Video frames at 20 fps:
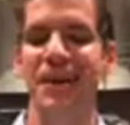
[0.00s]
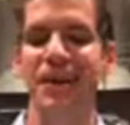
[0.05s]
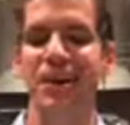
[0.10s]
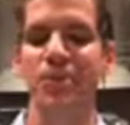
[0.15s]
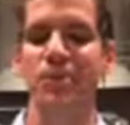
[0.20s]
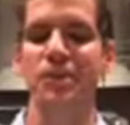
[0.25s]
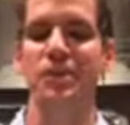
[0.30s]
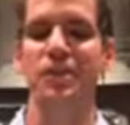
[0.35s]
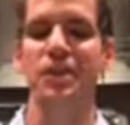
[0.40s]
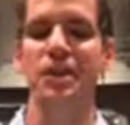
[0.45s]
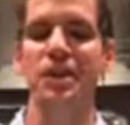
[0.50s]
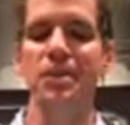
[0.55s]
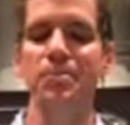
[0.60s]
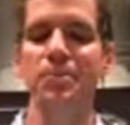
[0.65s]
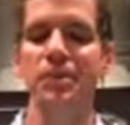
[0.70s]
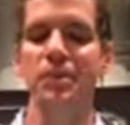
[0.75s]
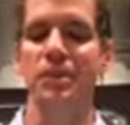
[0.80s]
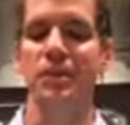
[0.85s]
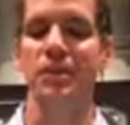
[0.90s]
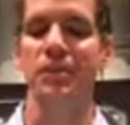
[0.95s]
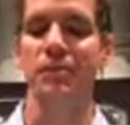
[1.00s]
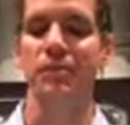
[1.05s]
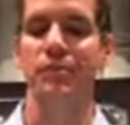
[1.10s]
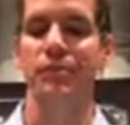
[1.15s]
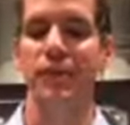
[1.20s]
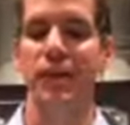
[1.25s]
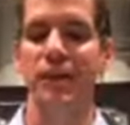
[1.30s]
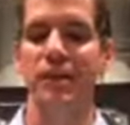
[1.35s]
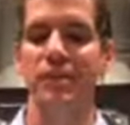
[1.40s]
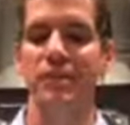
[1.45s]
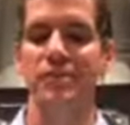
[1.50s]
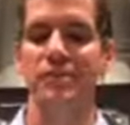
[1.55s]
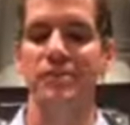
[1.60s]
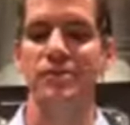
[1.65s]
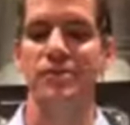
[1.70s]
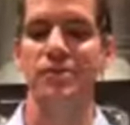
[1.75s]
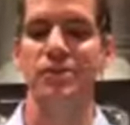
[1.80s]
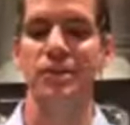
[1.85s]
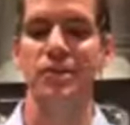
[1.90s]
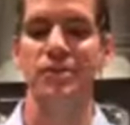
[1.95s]
With an impudent face,
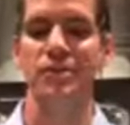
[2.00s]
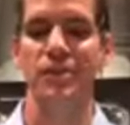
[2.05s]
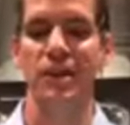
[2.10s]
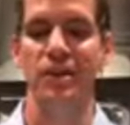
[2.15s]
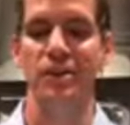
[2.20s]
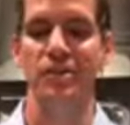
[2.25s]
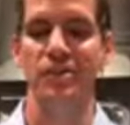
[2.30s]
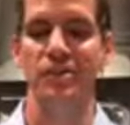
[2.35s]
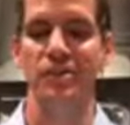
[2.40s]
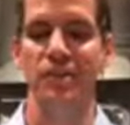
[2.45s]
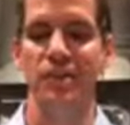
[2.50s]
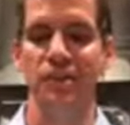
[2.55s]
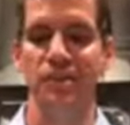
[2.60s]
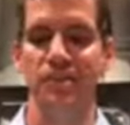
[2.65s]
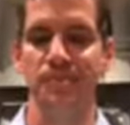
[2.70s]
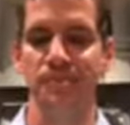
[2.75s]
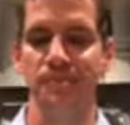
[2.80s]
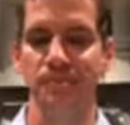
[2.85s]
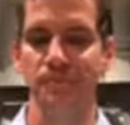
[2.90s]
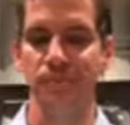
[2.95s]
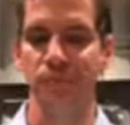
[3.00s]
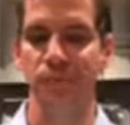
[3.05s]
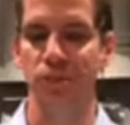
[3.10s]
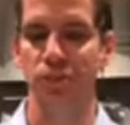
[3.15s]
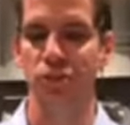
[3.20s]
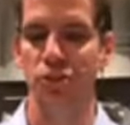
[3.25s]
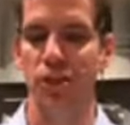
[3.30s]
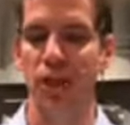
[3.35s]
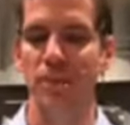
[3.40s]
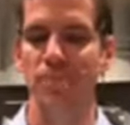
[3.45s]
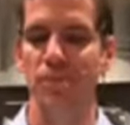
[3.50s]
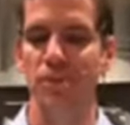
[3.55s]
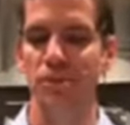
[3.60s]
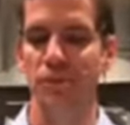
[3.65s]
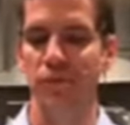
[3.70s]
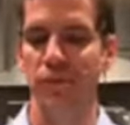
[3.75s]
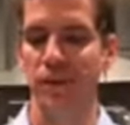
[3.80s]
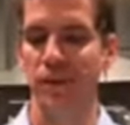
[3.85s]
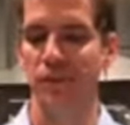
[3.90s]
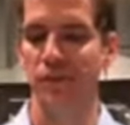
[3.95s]
she said to him, with a shameless
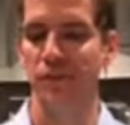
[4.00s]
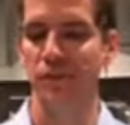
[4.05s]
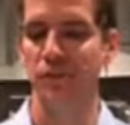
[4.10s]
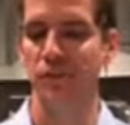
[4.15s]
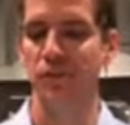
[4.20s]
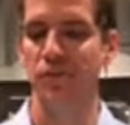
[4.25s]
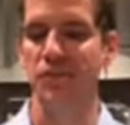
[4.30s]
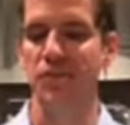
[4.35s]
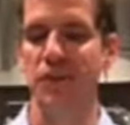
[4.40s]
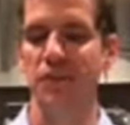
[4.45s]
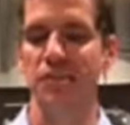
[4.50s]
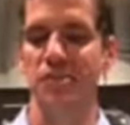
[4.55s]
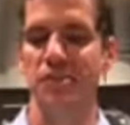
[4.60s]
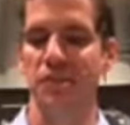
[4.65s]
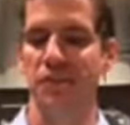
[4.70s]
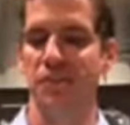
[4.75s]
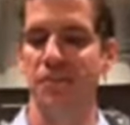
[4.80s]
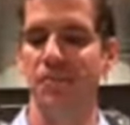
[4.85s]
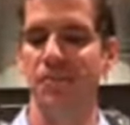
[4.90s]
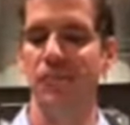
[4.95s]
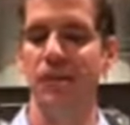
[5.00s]
face, she said to him,